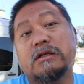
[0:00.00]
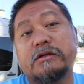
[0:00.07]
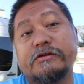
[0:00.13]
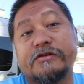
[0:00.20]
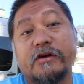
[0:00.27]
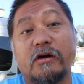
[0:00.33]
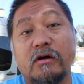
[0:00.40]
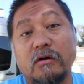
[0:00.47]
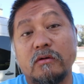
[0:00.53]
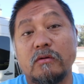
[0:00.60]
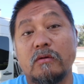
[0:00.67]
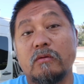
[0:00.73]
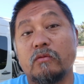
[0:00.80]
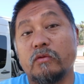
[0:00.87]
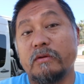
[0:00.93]
So
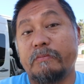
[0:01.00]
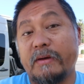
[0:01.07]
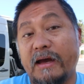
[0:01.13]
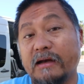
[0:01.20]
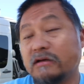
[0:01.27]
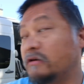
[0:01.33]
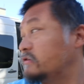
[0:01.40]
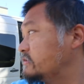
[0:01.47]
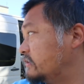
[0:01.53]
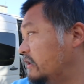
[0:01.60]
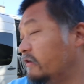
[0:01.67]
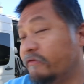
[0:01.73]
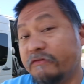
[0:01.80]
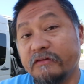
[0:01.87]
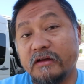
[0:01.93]
we packed our
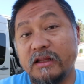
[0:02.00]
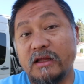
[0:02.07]
stuff